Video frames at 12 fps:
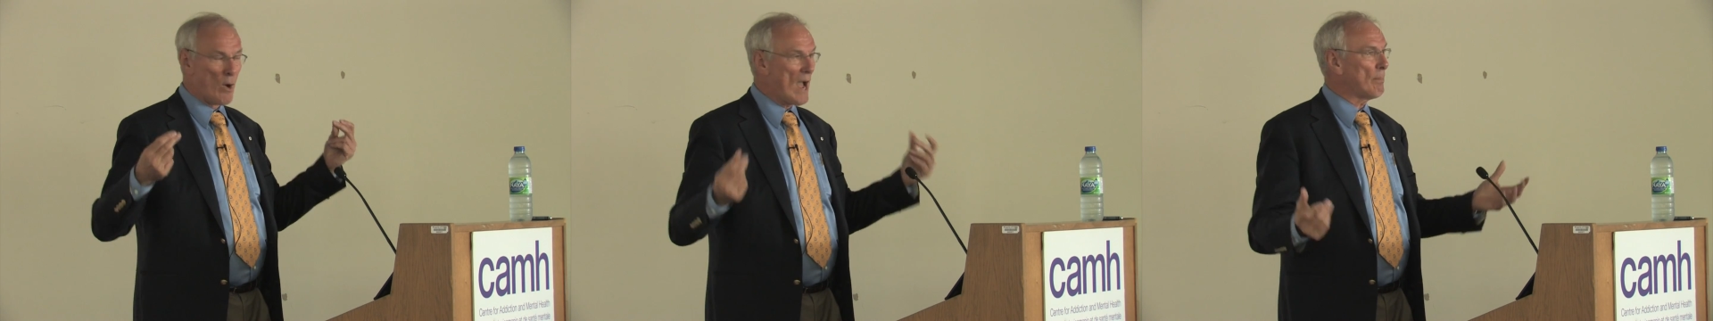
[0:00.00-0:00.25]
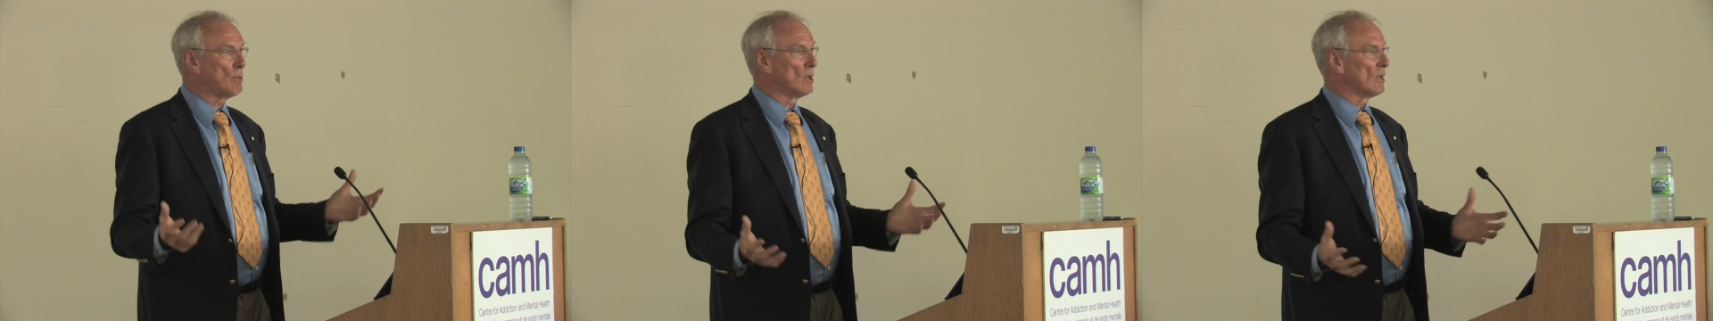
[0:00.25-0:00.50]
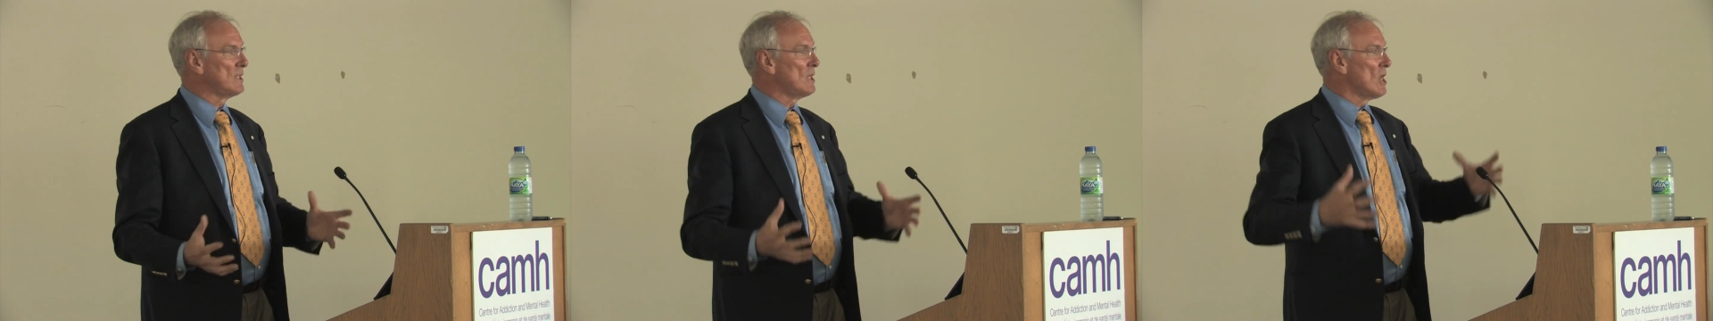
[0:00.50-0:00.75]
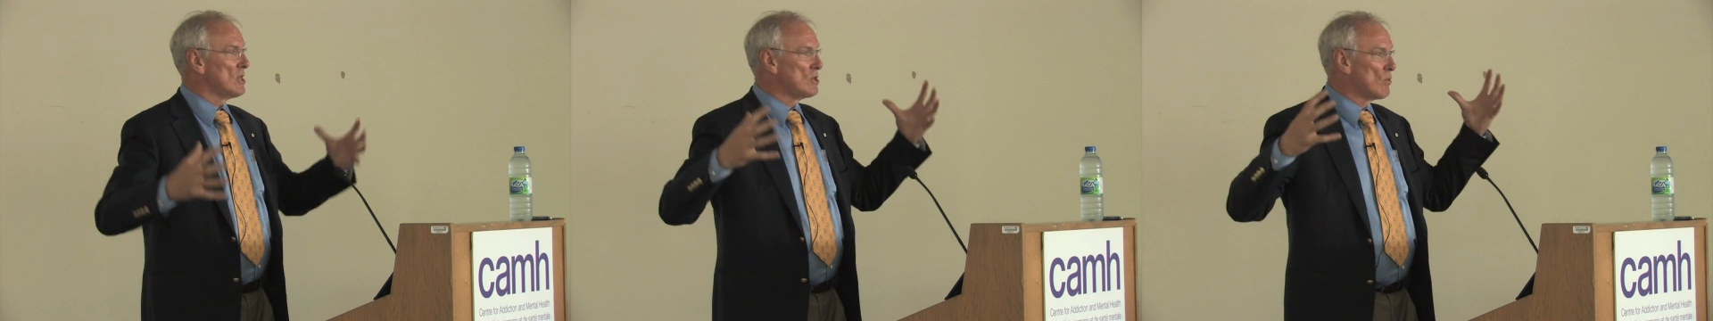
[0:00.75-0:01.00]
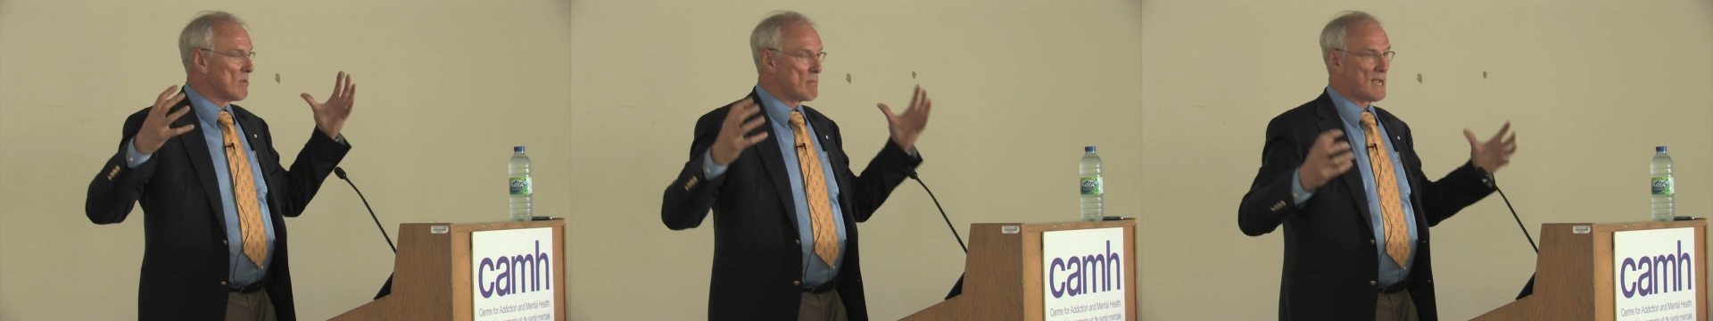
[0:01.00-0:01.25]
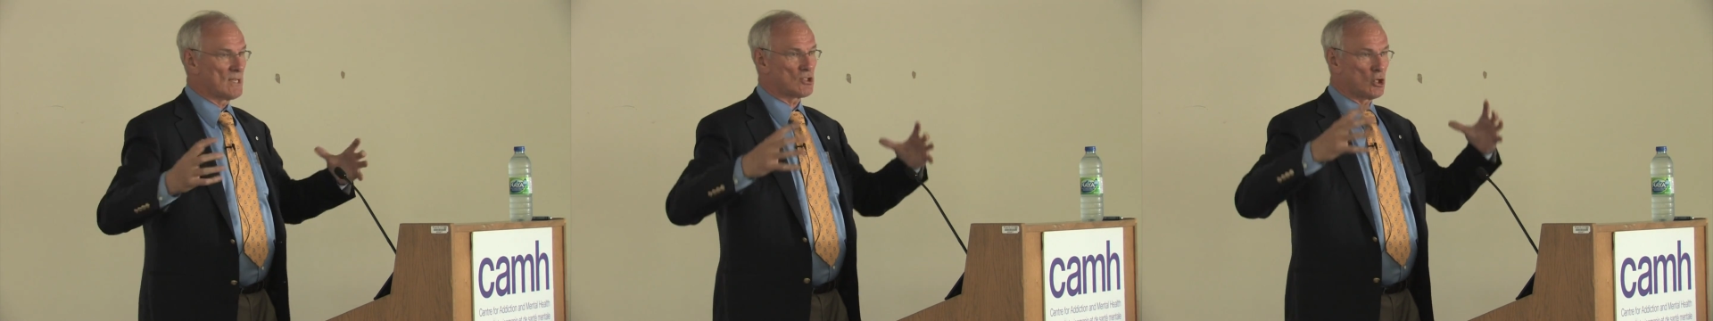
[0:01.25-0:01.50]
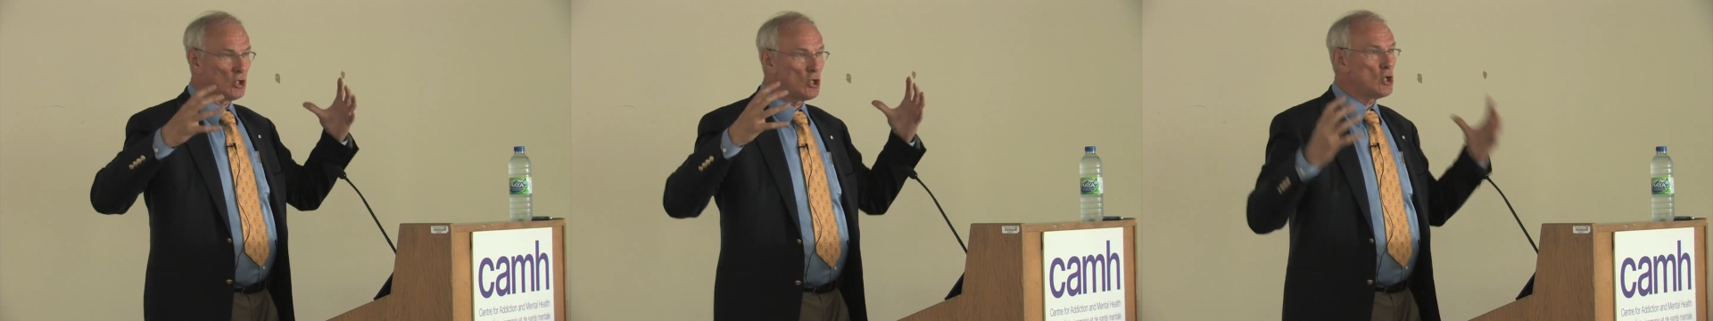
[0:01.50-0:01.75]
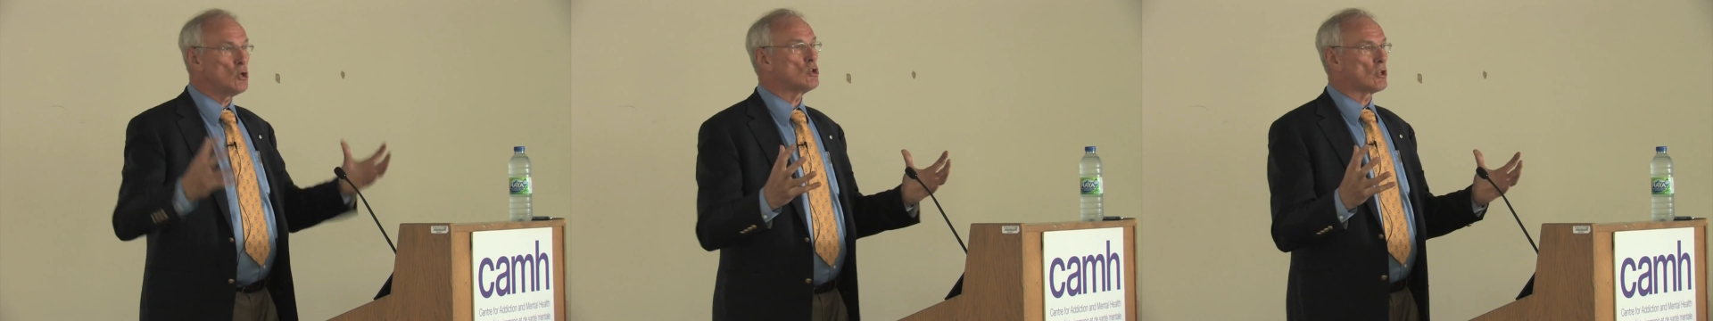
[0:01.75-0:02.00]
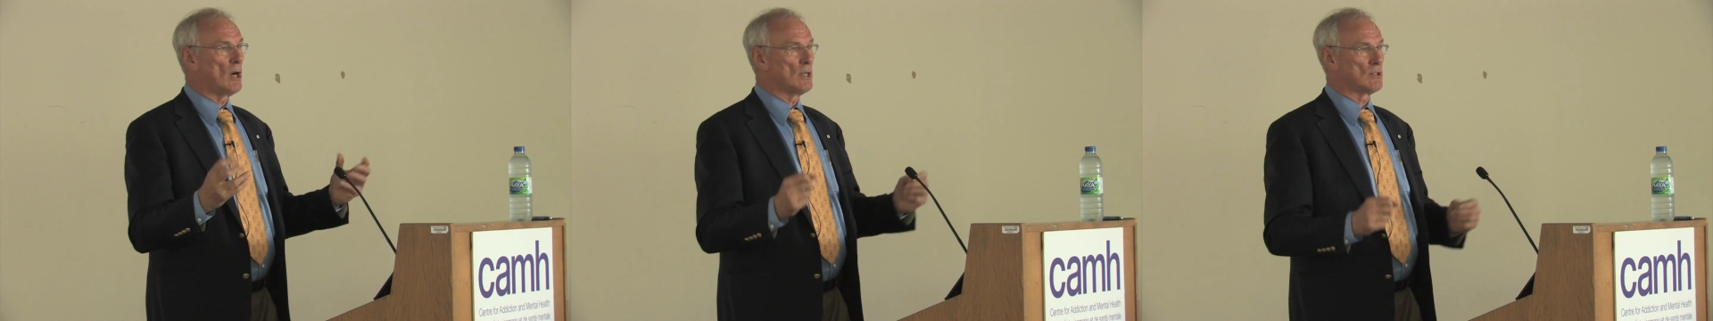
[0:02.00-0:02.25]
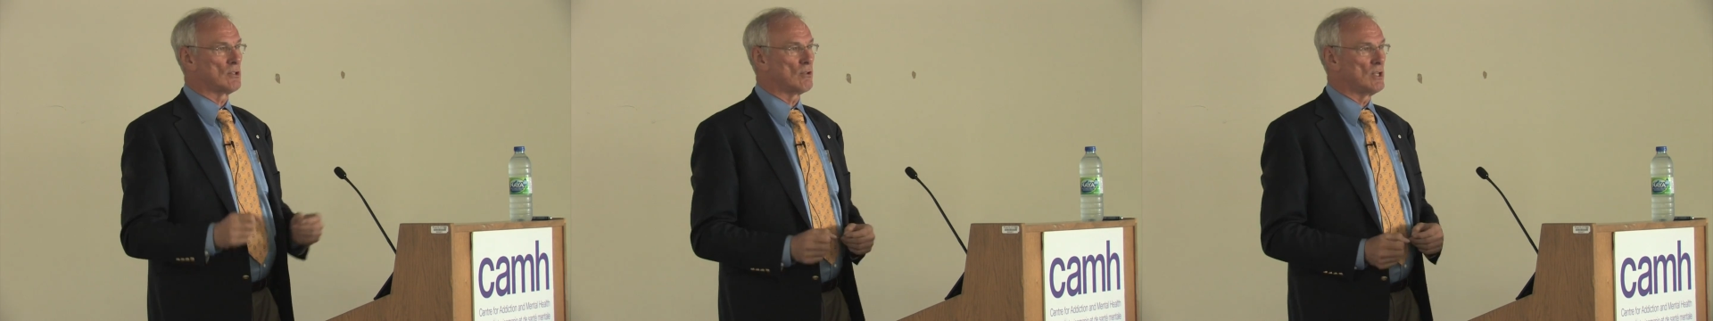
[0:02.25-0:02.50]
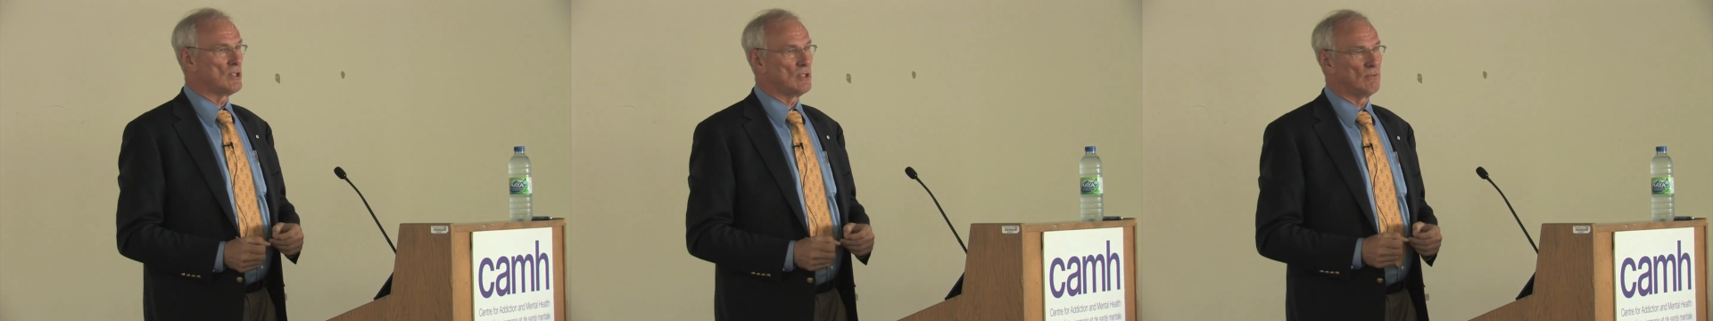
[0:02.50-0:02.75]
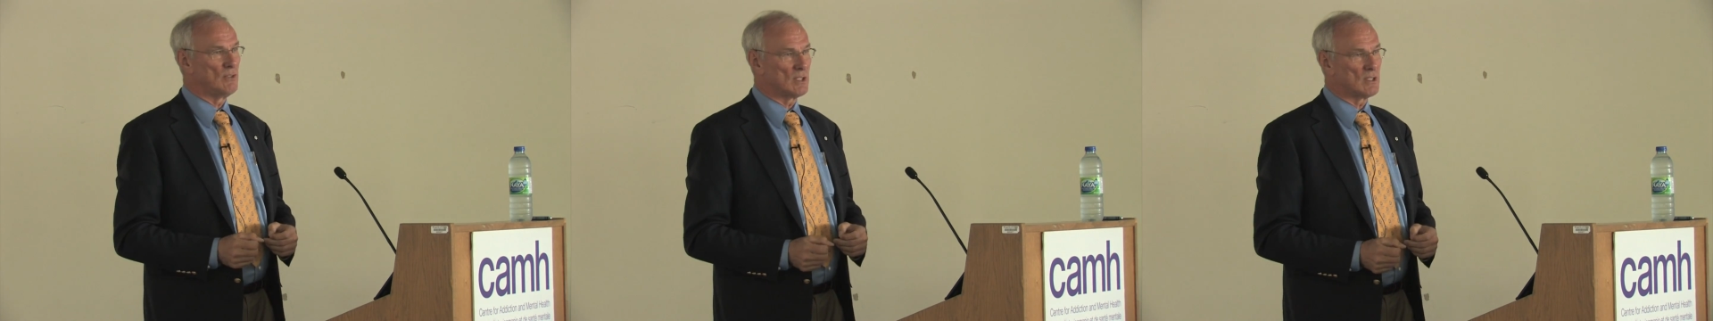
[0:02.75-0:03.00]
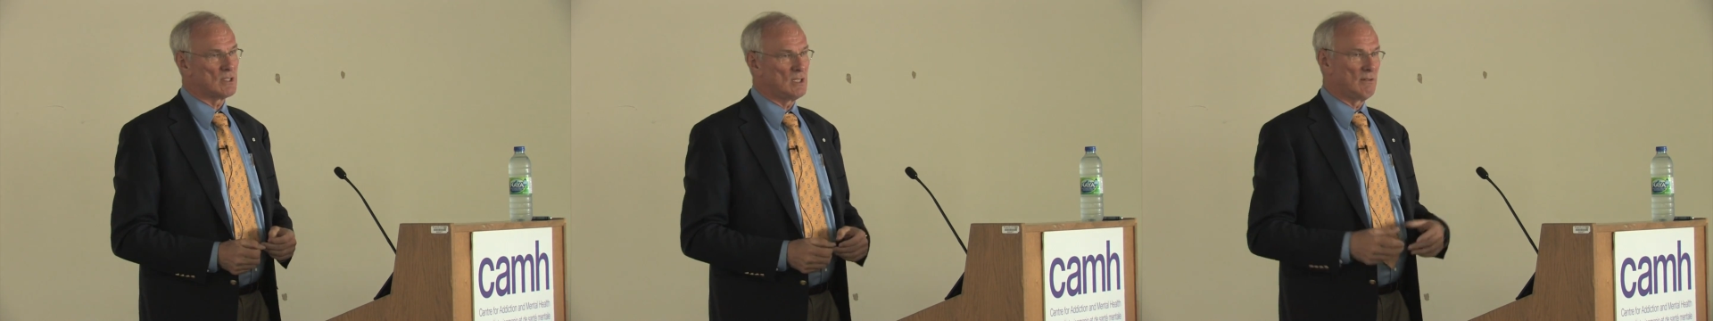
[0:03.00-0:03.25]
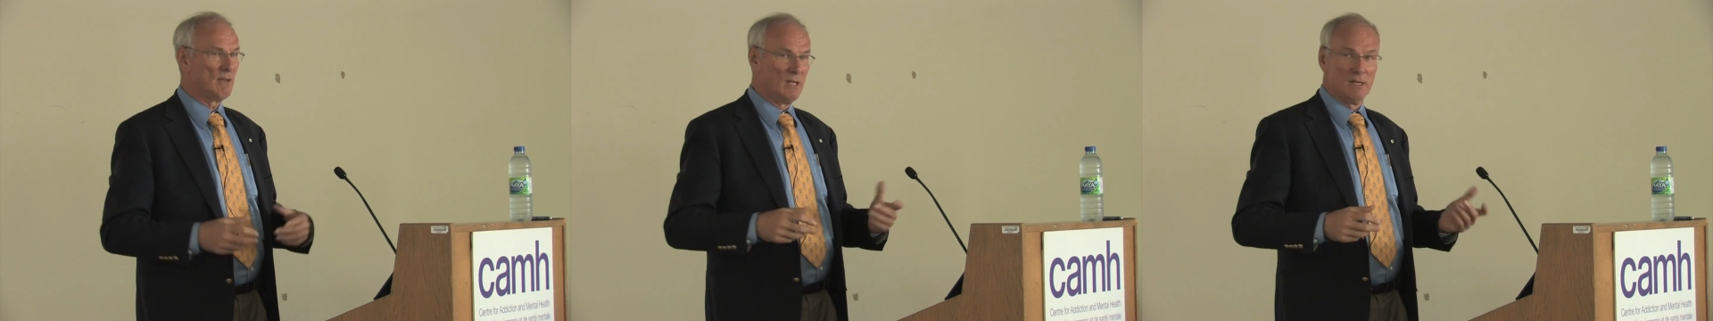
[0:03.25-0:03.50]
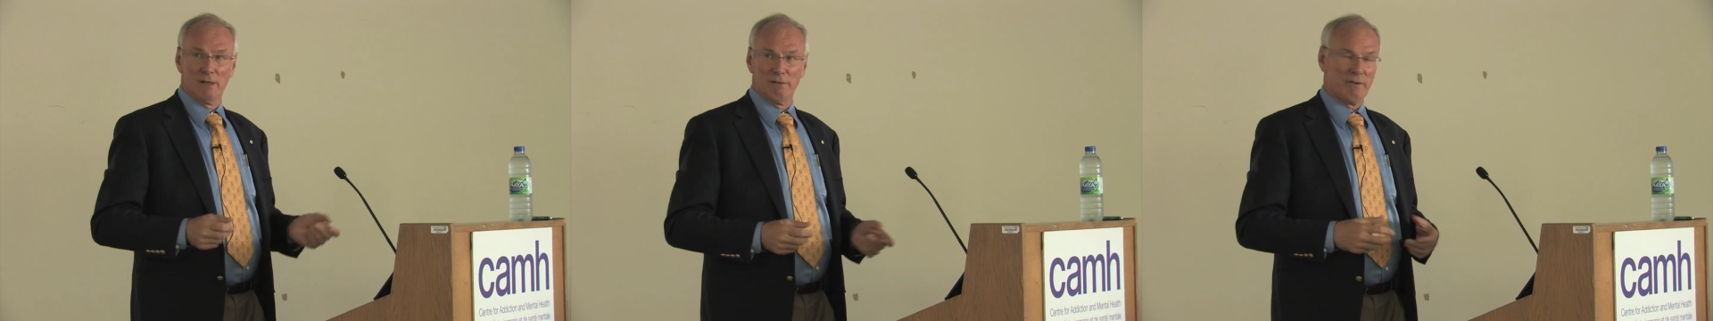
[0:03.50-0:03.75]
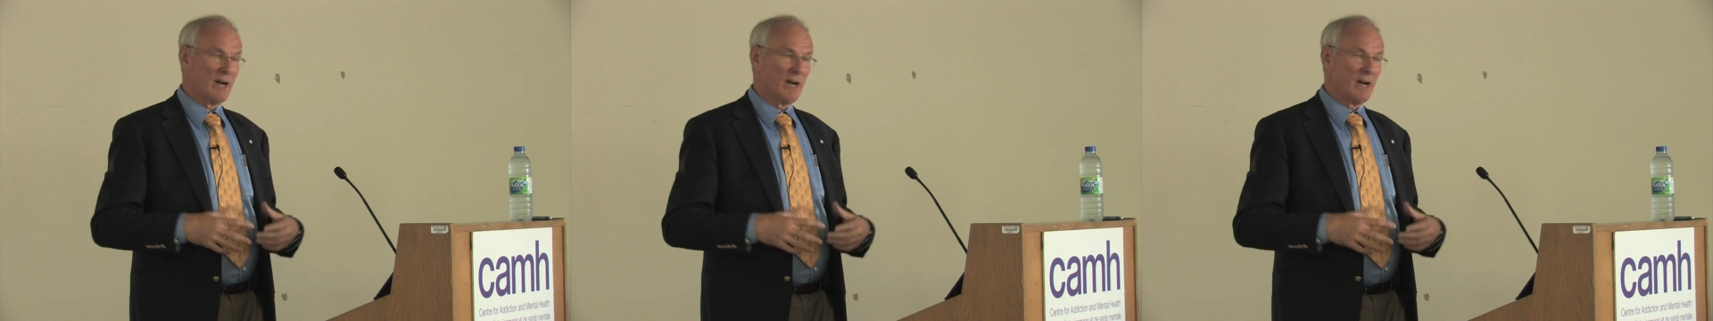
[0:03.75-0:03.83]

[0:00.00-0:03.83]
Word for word: rapidly you amass a huge concentration of nicotine